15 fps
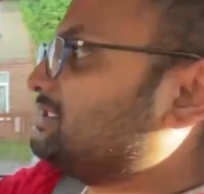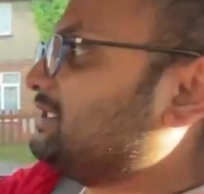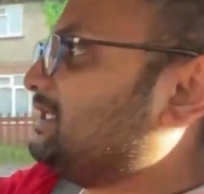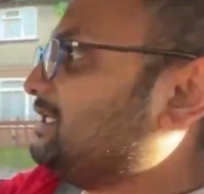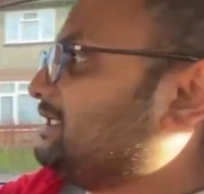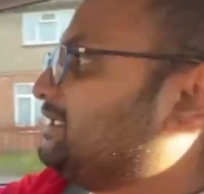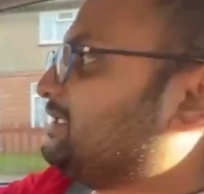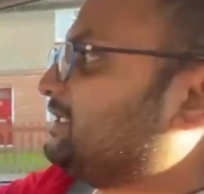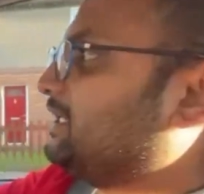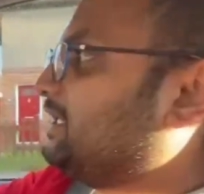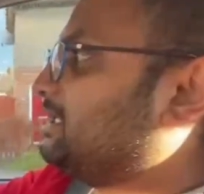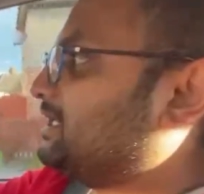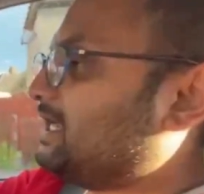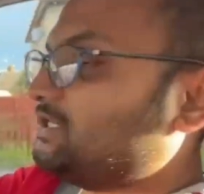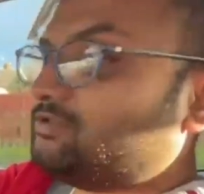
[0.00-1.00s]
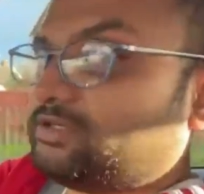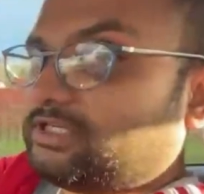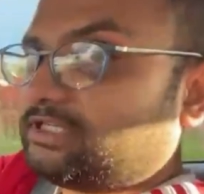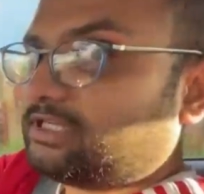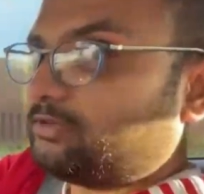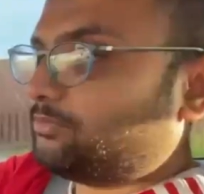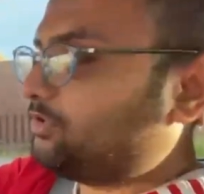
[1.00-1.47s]
in
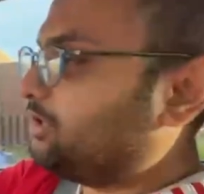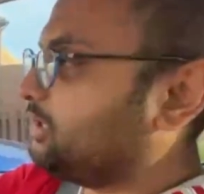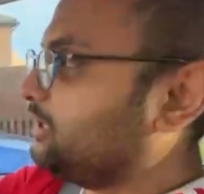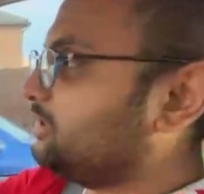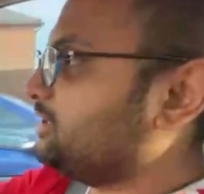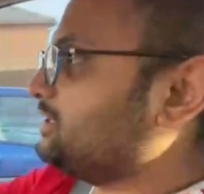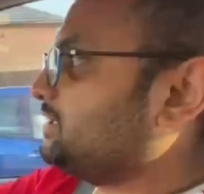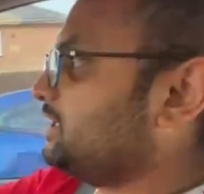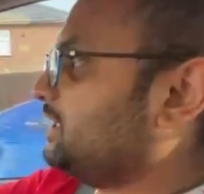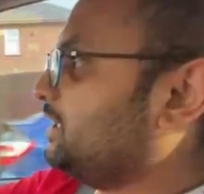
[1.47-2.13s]
Kettering. They're brilliant.